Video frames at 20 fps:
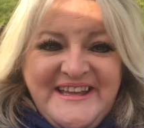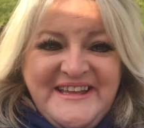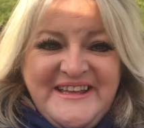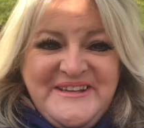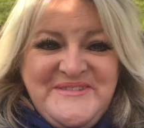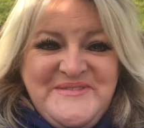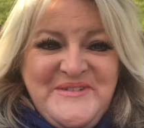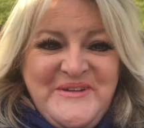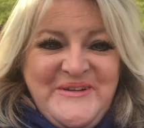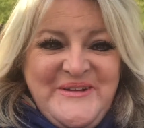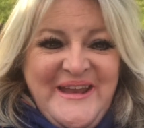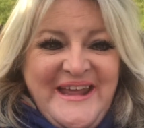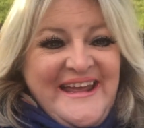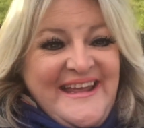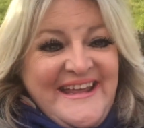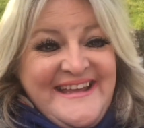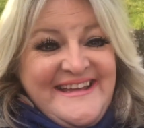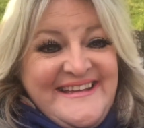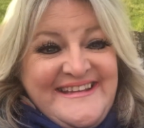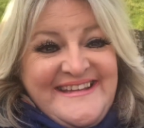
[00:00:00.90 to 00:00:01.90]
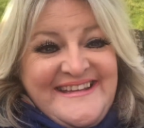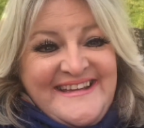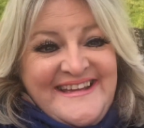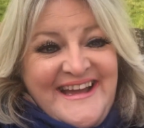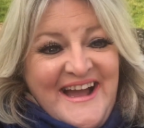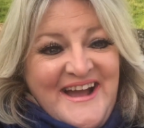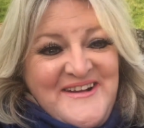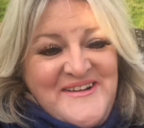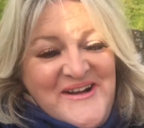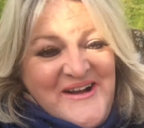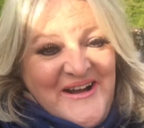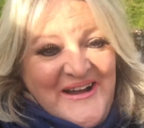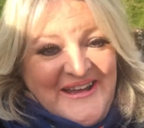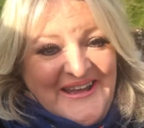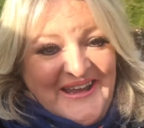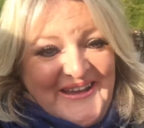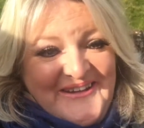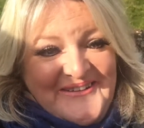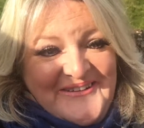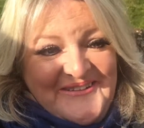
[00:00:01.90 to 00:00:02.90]
Good morning. How are
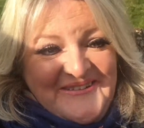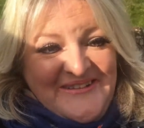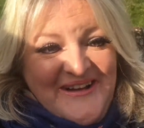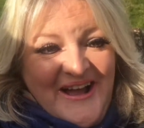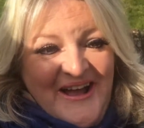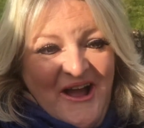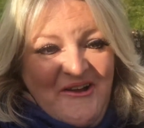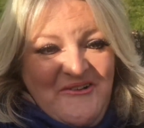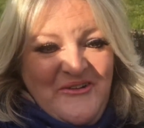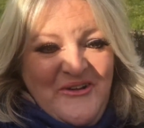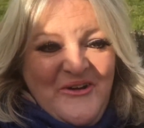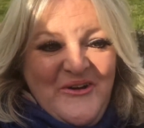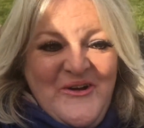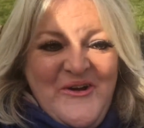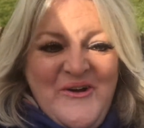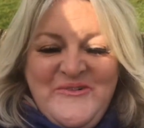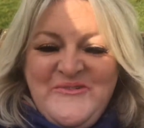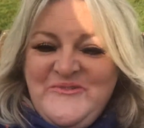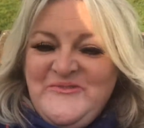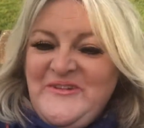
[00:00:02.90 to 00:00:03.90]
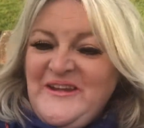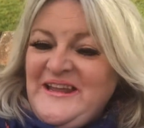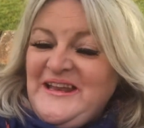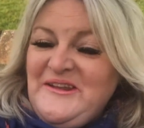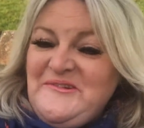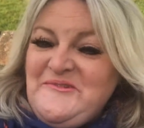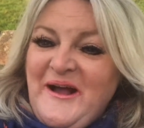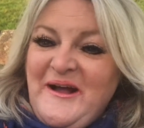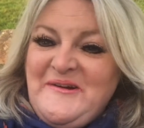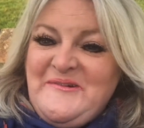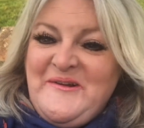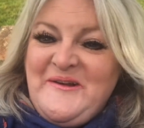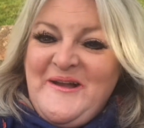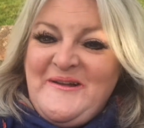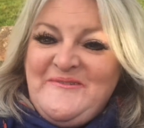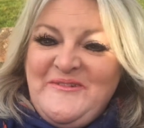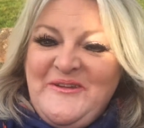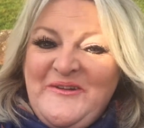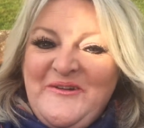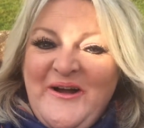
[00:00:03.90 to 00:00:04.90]
you? I hope you're really well
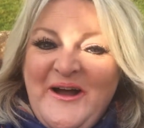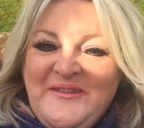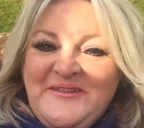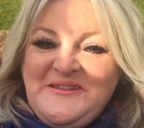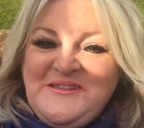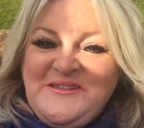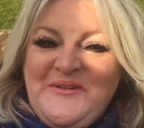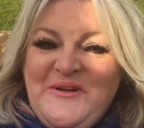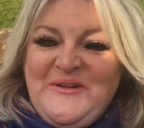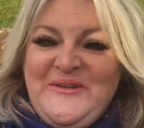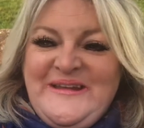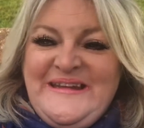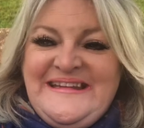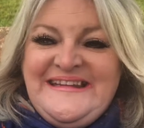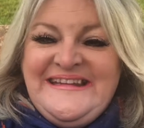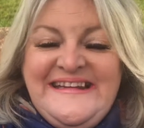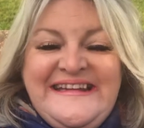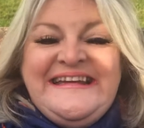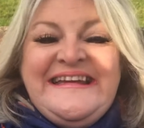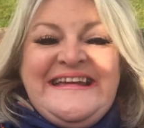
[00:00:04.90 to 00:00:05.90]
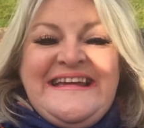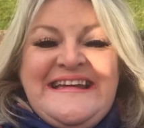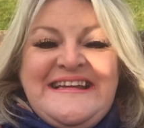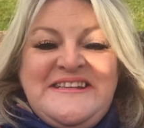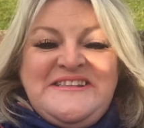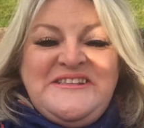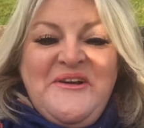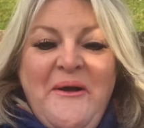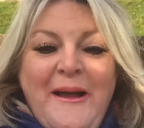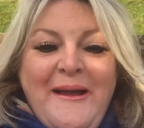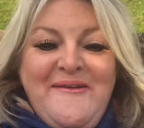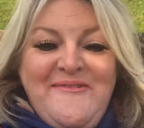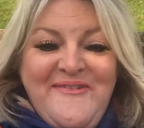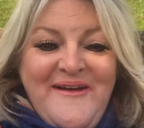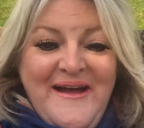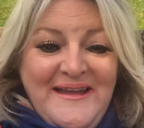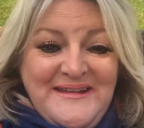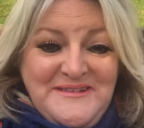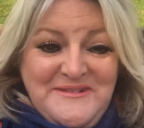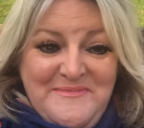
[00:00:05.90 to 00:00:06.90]
wherever you are this morning. So I
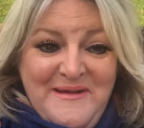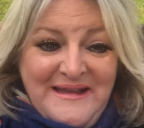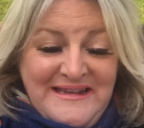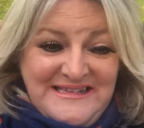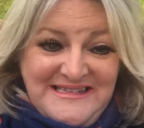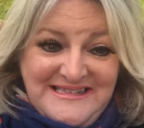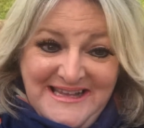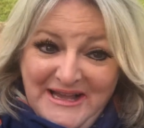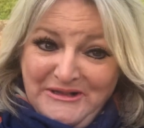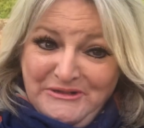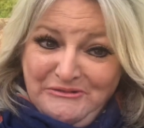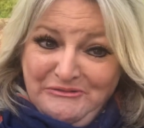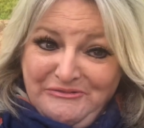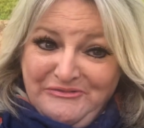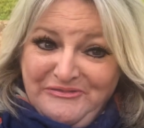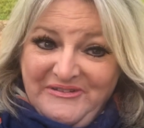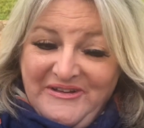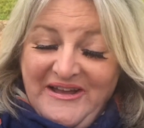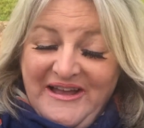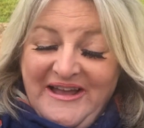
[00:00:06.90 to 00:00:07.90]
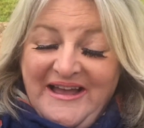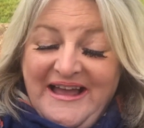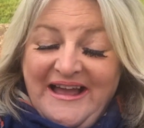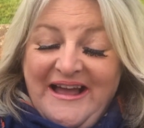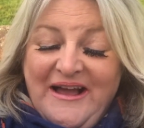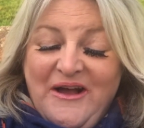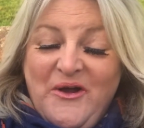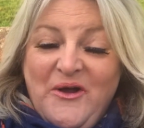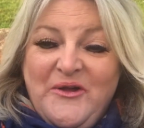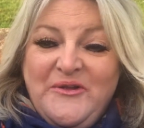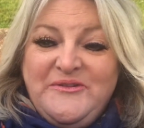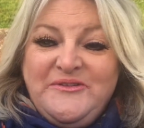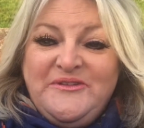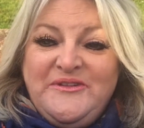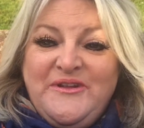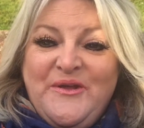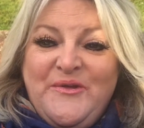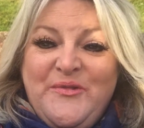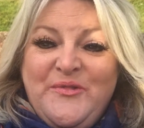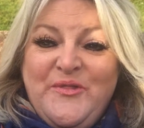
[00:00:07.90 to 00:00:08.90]
find myself
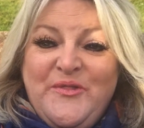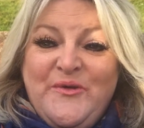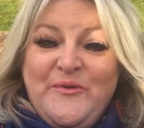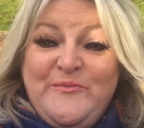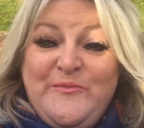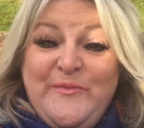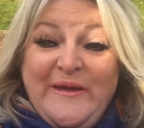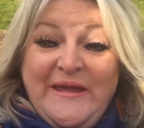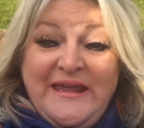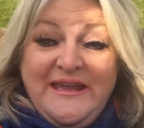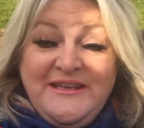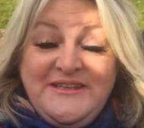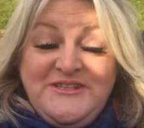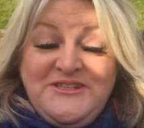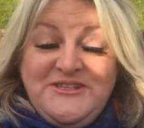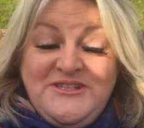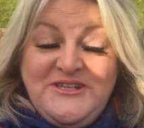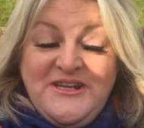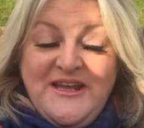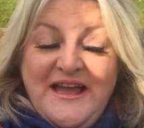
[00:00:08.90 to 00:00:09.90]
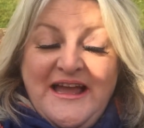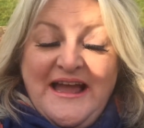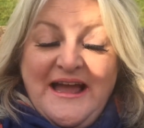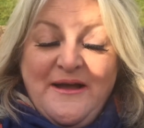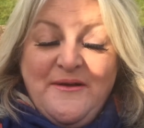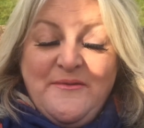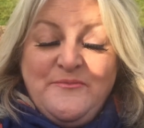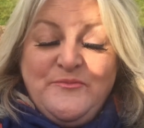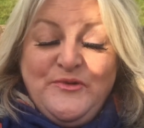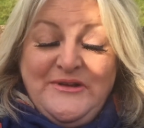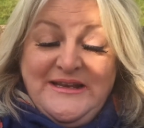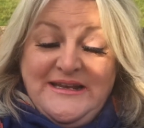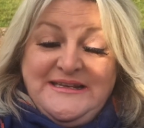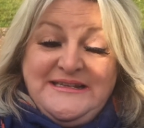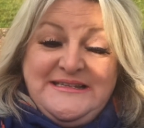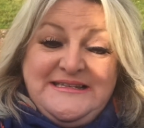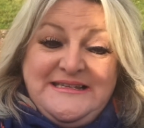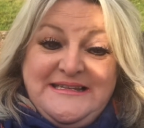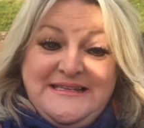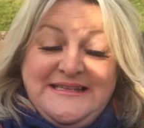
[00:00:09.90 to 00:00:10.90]
on the beach at
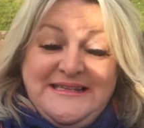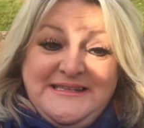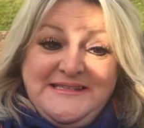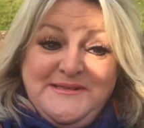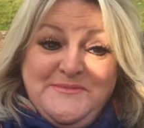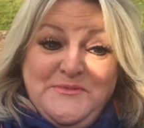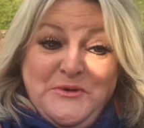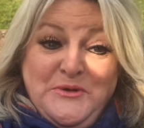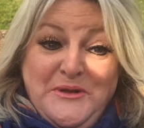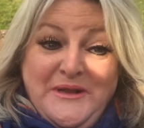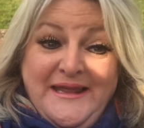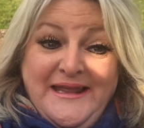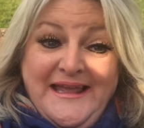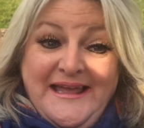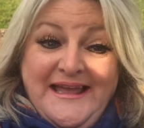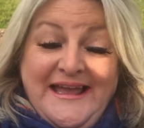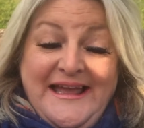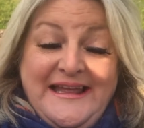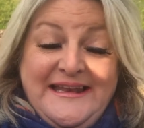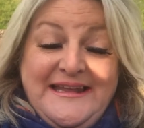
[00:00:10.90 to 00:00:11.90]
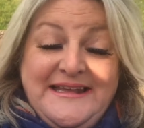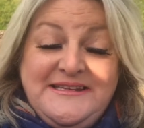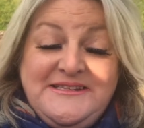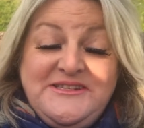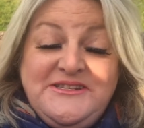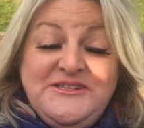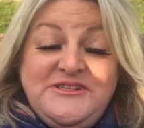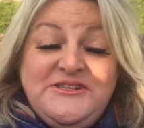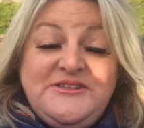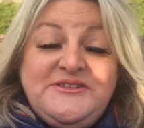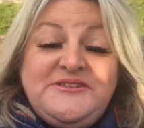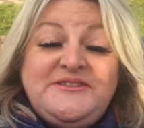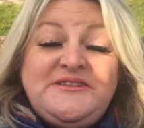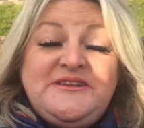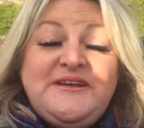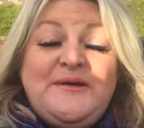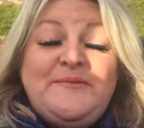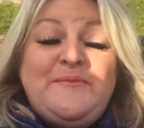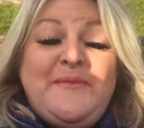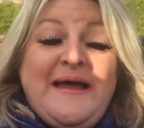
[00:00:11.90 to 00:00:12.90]
Bridlington this morning and it's just
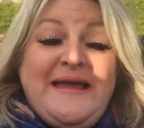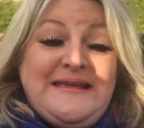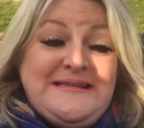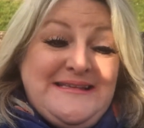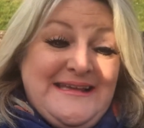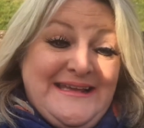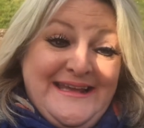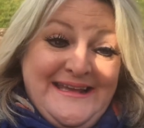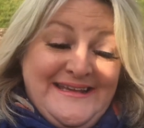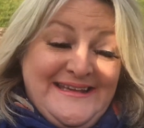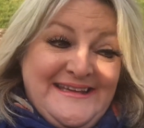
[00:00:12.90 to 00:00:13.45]
amazing.